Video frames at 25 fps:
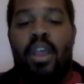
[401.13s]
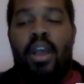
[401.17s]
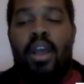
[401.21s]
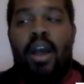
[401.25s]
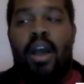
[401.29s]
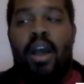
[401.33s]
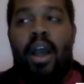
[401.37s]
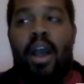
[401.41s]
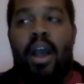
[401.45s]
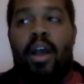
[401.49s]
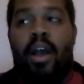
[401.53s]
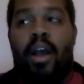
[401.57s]

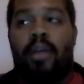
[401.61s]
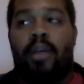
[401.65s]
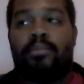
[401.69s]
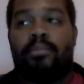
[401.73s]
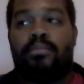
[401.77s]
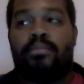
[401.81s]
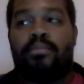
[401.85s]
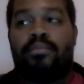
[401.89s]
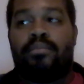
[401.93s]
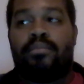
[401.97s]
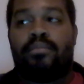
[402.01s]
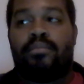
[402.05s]

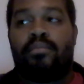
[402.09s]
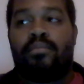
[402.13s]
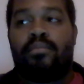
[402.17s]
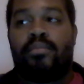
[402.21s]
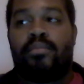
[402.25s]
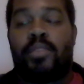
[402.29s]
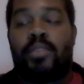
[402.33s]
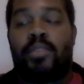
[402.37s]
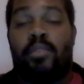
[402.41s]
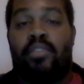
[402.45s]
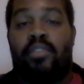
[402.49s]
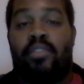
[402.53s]

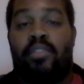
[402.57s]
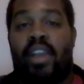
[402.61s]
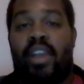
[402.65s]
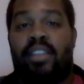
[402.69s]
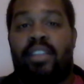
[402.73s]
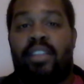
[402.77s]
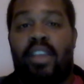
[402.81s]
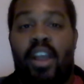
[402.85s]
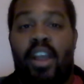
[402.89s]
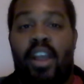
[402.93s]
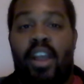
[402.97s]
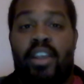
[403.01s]
to provide
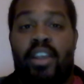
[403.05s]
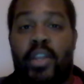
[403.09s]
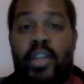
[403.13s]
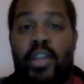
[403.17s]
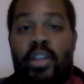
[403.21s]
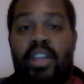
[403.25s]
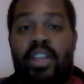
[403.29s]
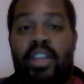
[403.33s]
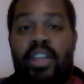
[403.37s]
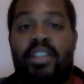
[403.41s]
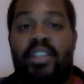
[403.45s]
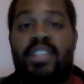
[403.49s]
the
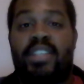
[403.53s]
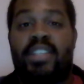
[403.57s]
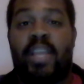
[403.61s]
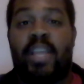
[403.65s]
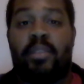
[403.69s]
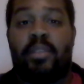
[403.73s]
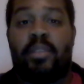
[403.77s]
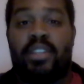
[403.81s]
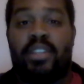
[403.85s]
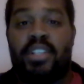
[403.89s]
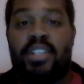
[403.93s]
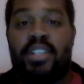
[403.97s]
continuity of the same
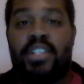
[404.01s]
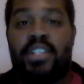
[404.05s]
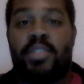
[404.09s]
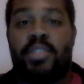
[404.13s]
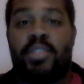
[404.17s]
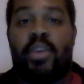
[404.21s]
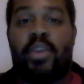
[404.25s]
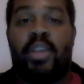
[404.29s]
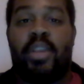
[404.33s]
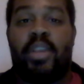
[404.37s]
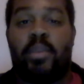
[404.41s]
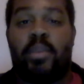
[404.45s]
clinicians
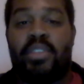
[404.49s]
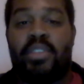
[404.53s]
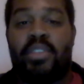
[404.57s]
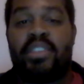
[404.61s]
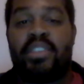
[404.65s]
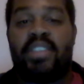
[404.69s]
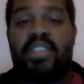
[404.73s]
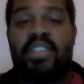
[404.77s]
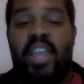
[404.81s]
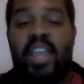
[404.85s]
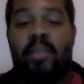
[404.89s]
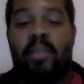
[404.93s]
working with the
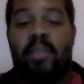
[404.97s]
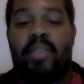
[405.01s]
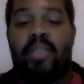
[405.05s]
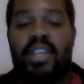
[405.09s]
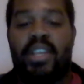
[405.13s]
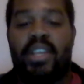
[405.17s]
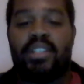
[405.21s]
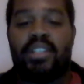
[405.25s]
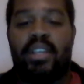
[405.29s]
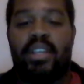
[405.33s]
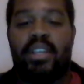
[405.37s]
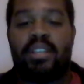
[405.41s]
same
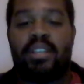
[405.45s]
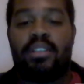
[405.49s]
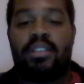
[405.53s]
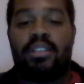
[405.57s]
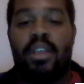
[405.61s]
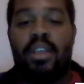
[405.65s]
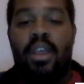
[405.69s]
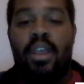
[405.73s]
patients.